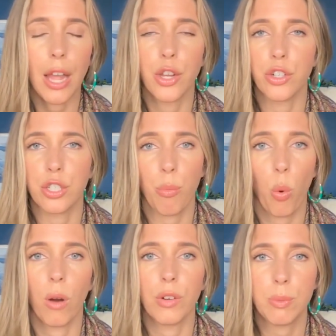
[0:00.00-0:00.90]
and your
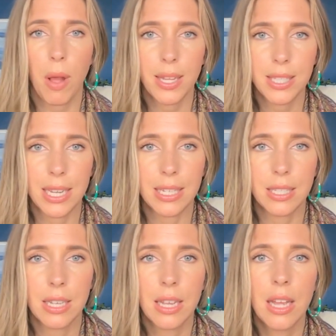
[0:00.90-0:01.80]
support
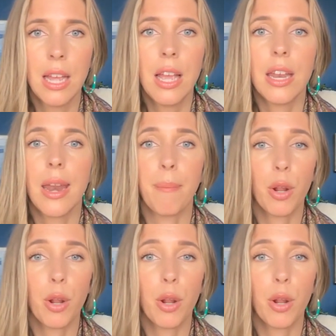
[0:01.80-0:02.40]
responses. Number